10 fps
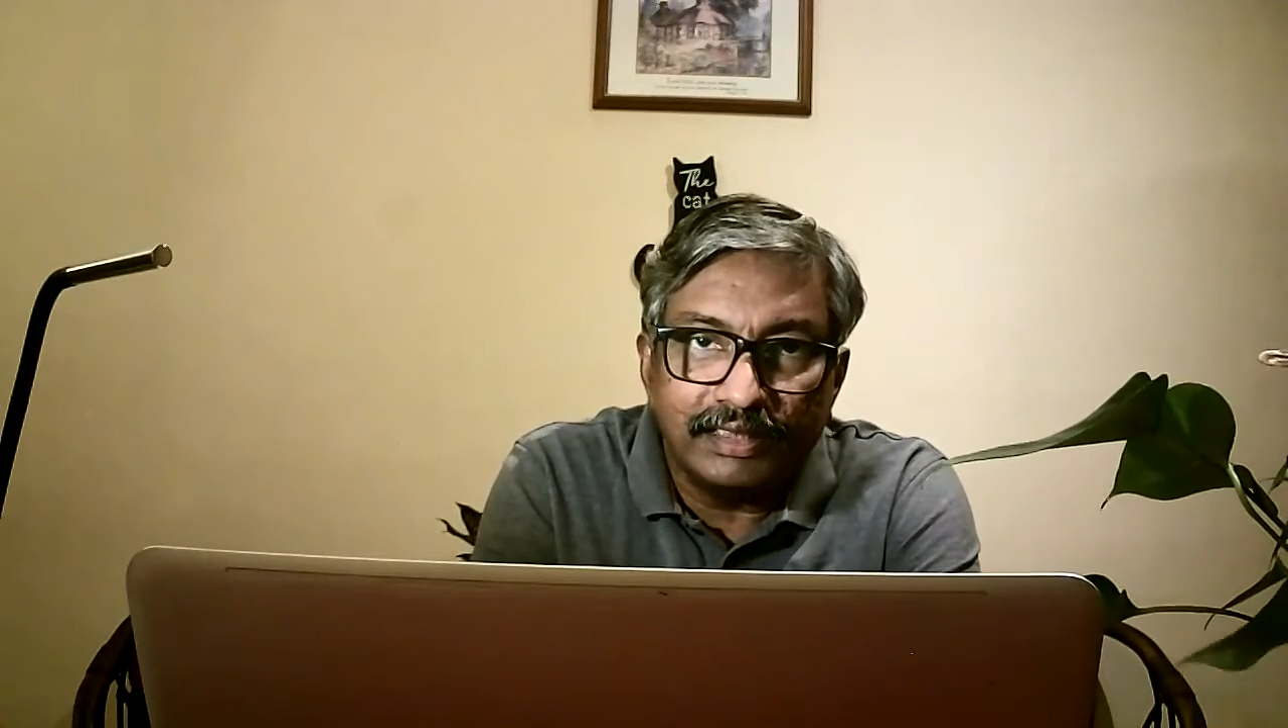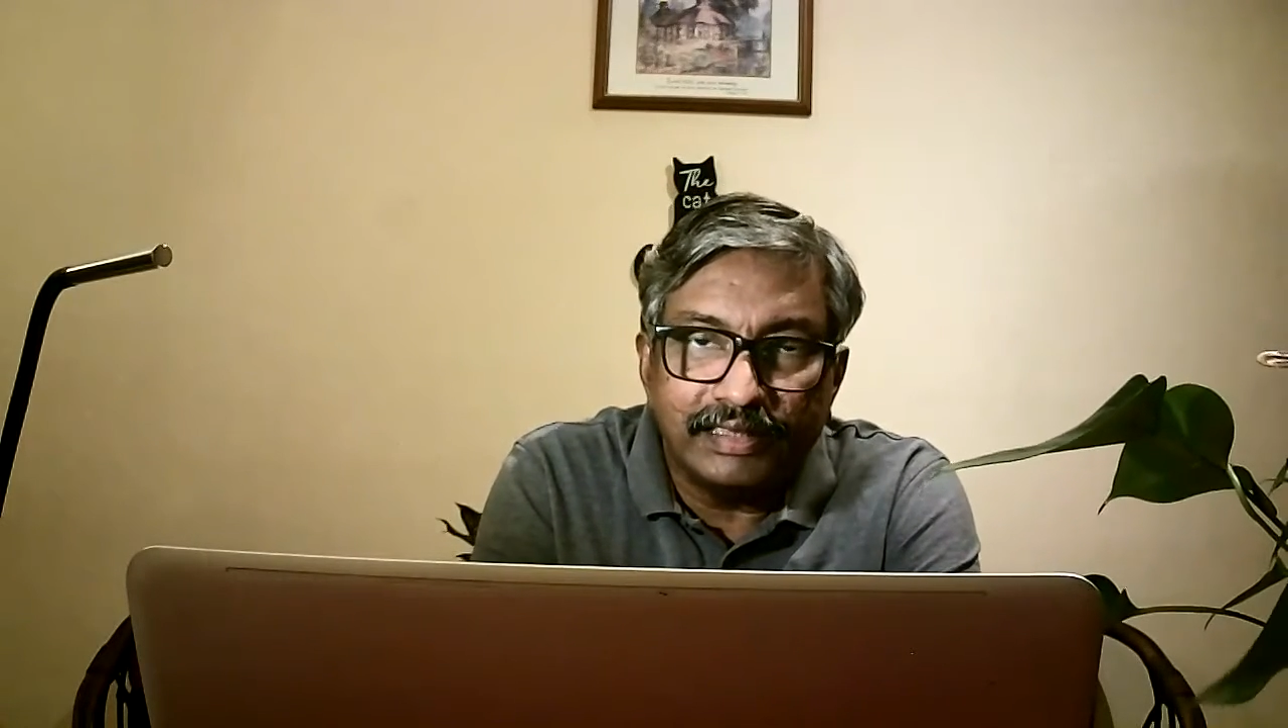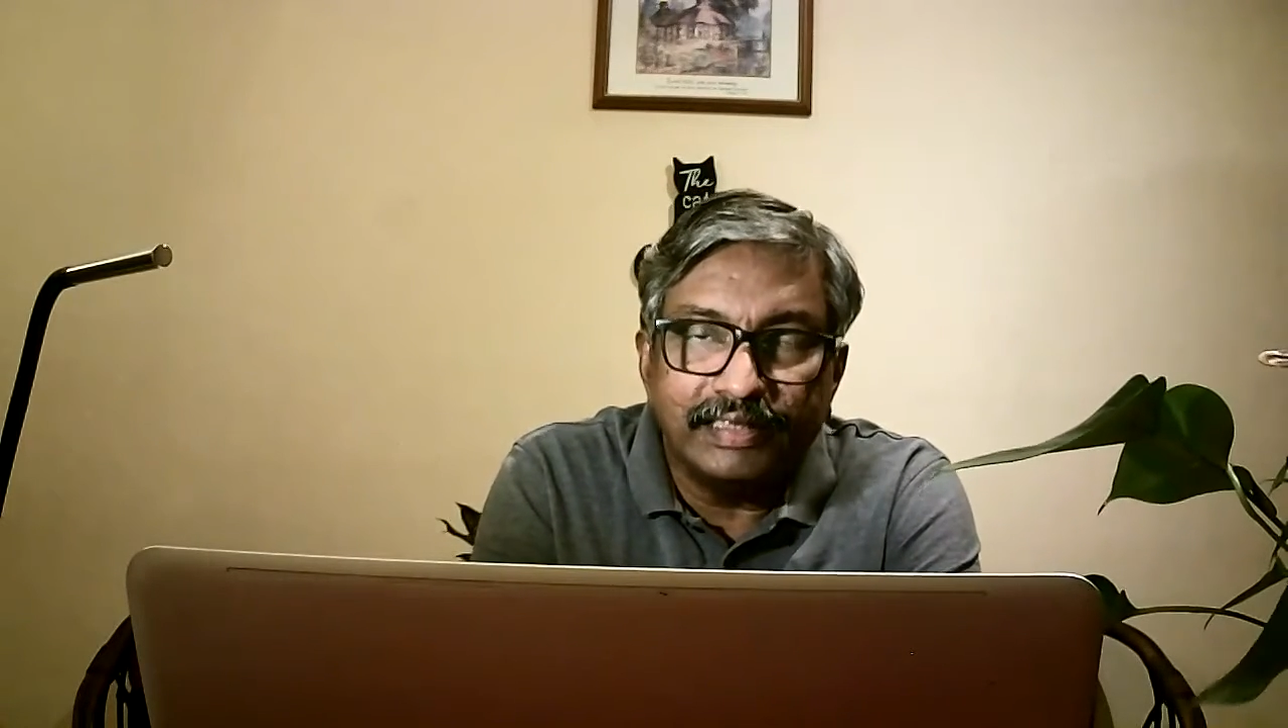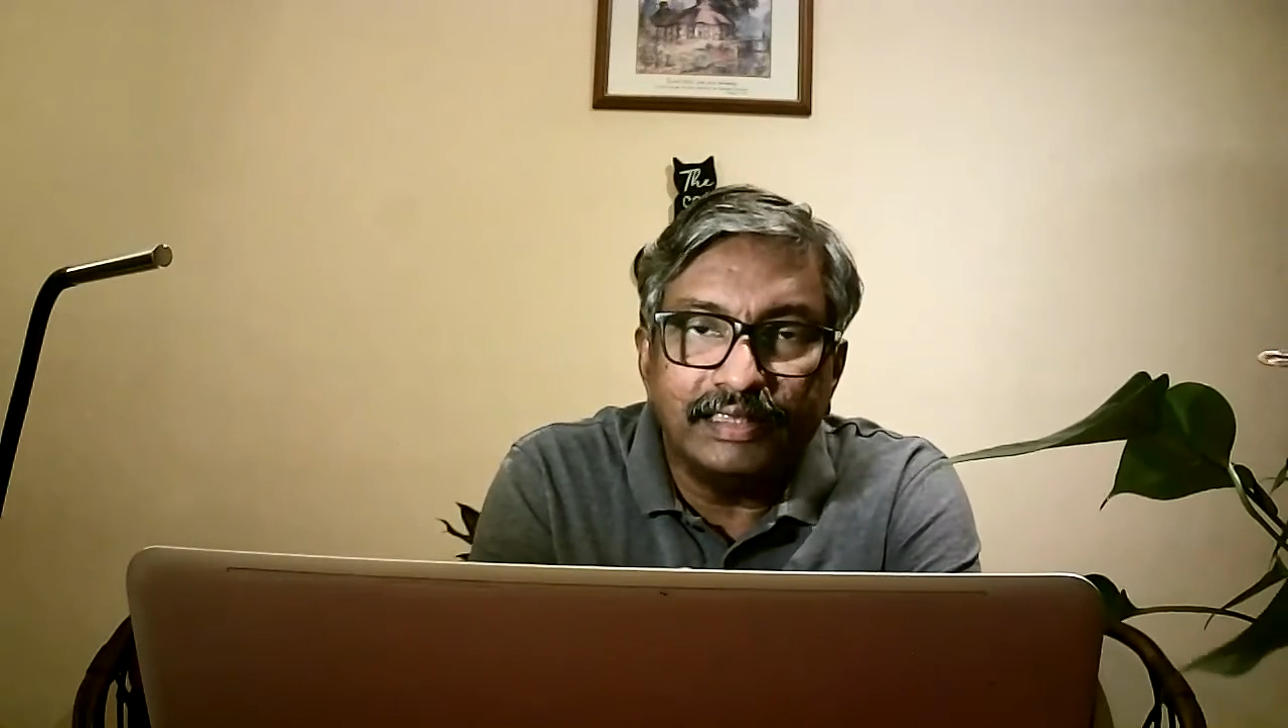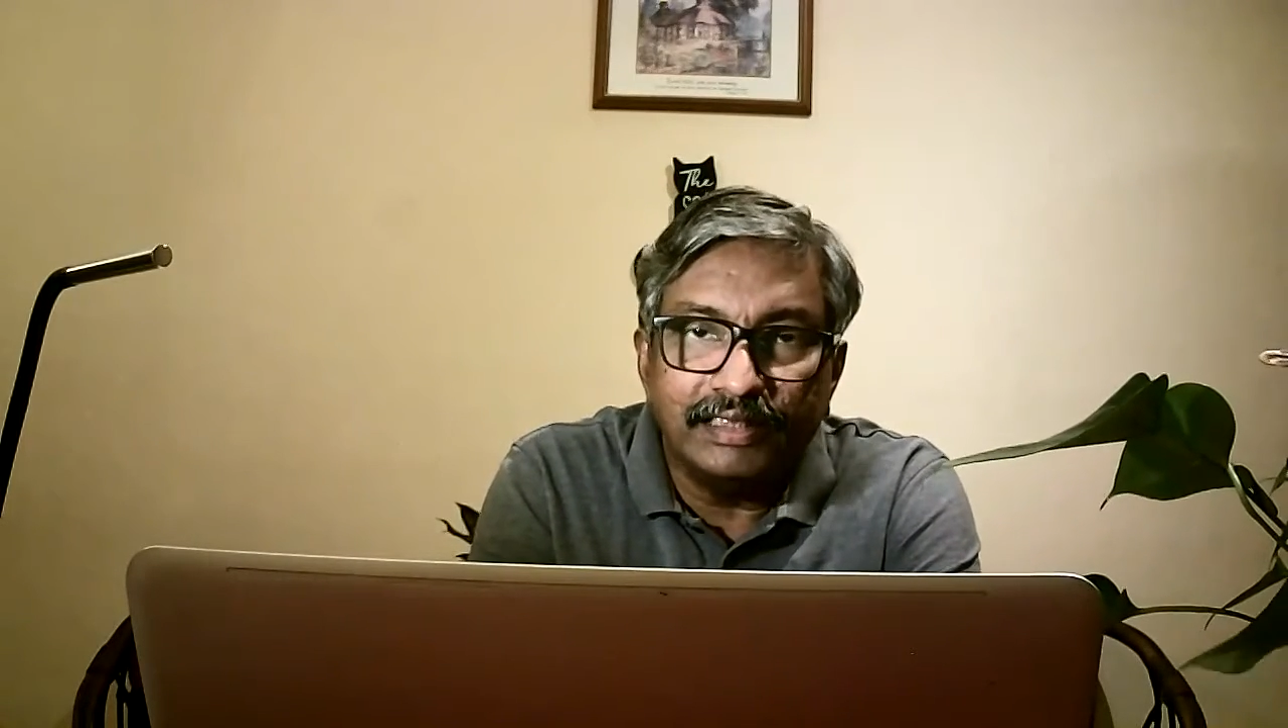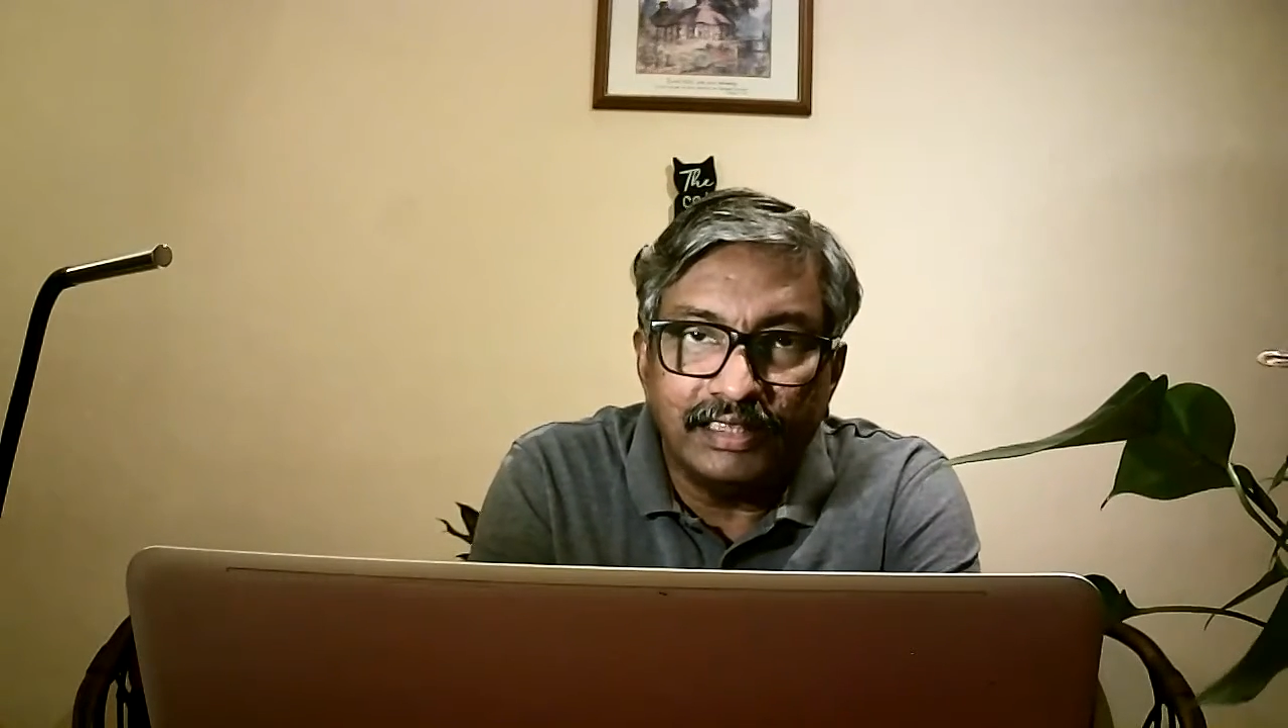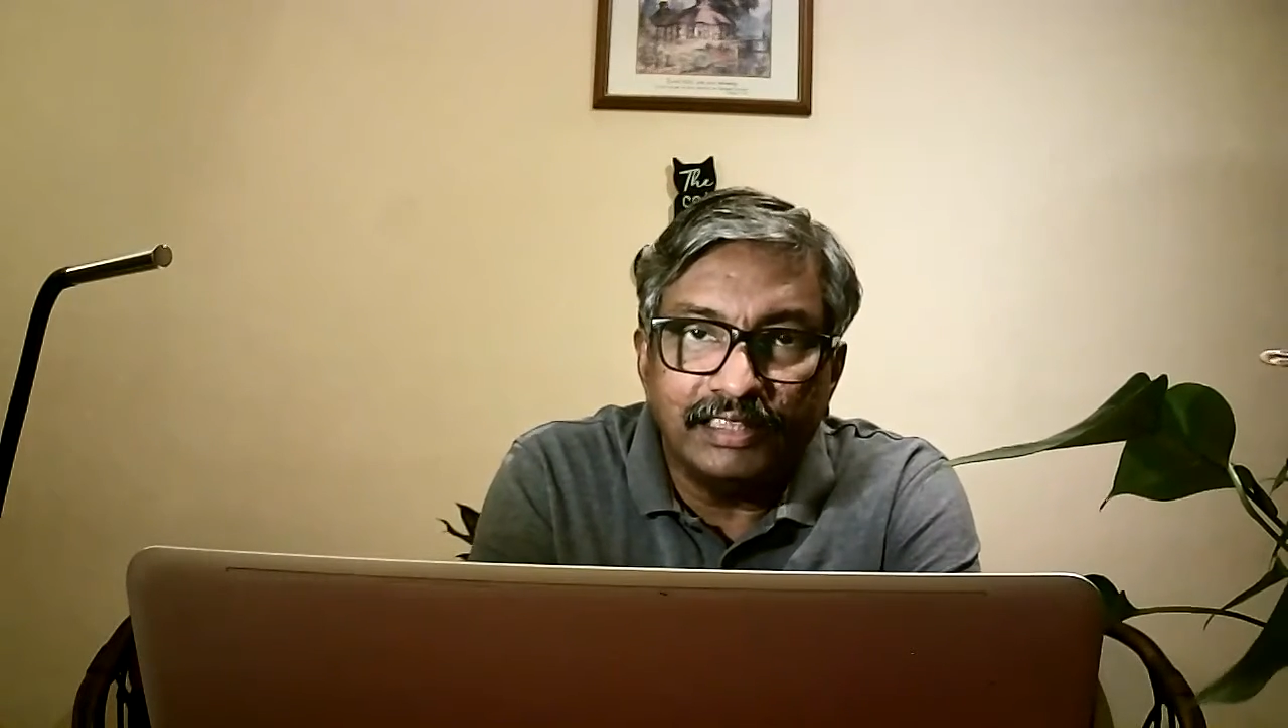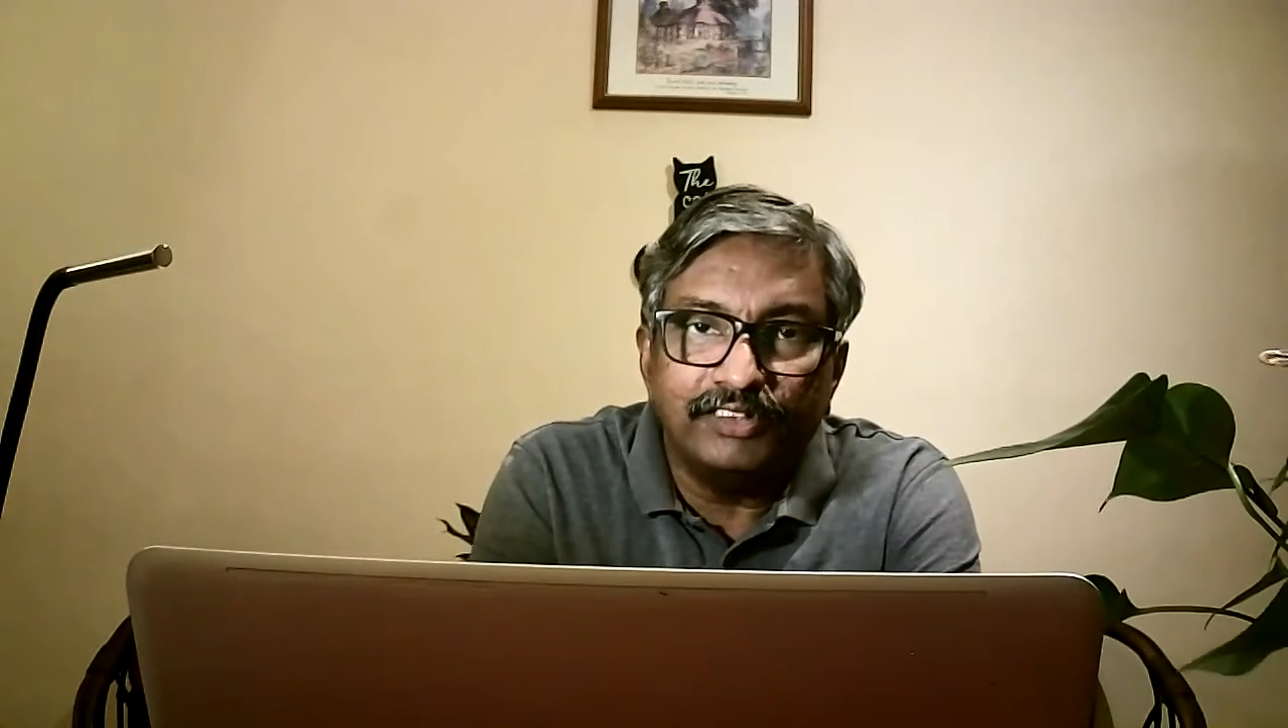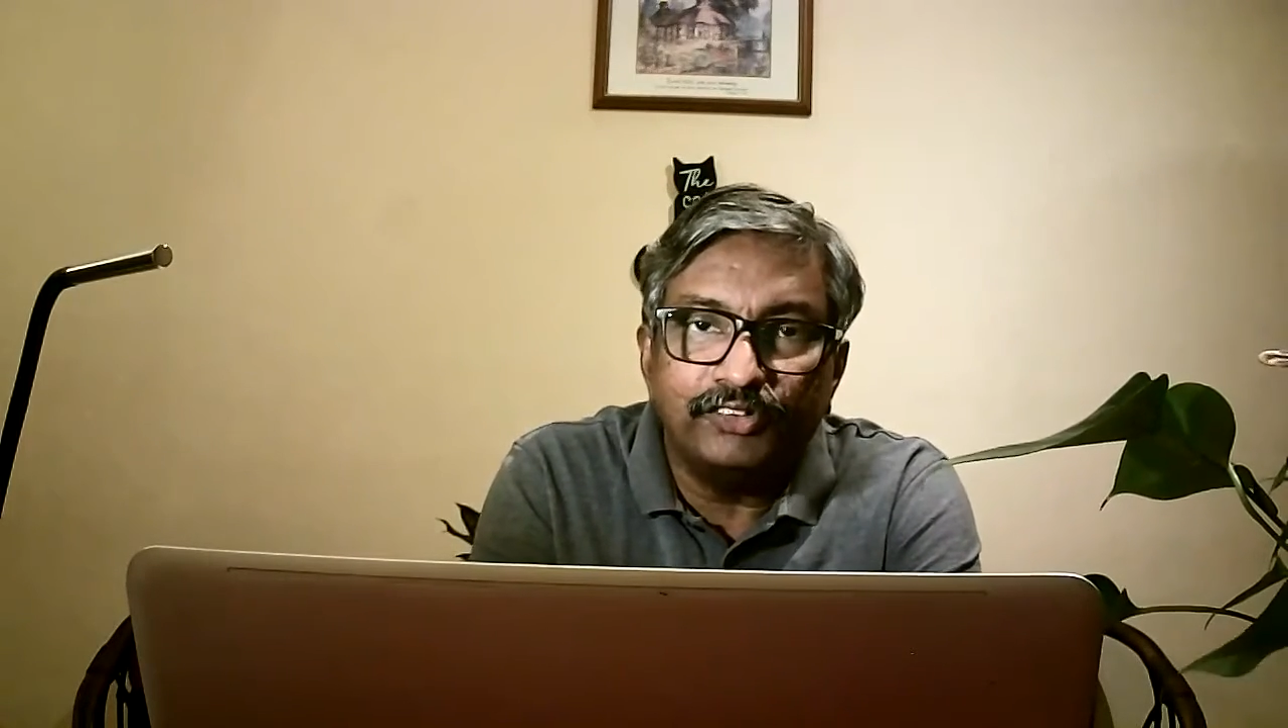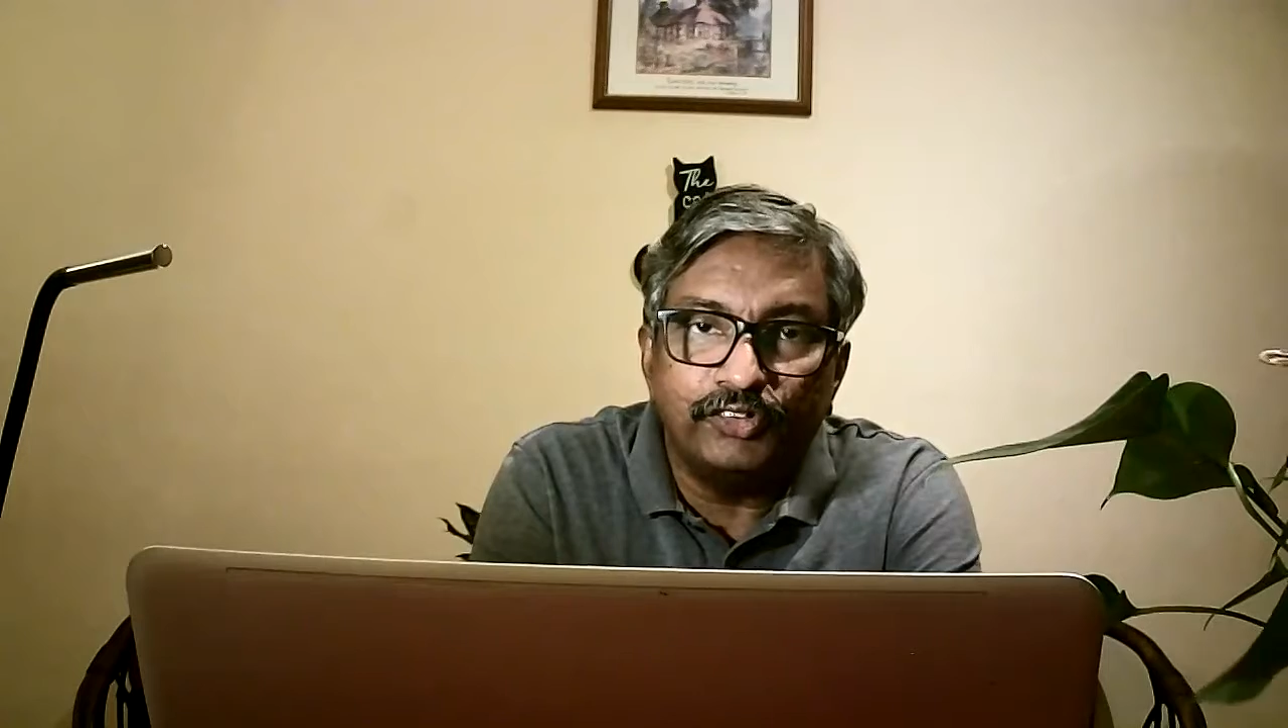they
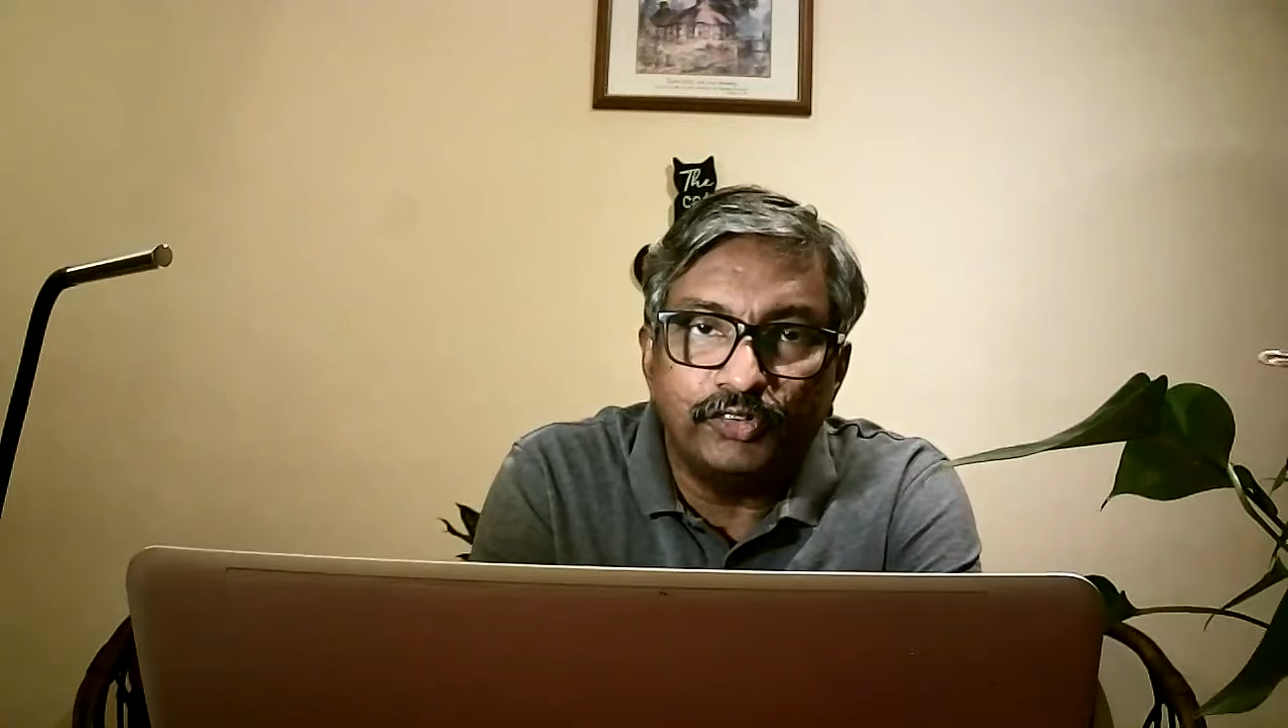need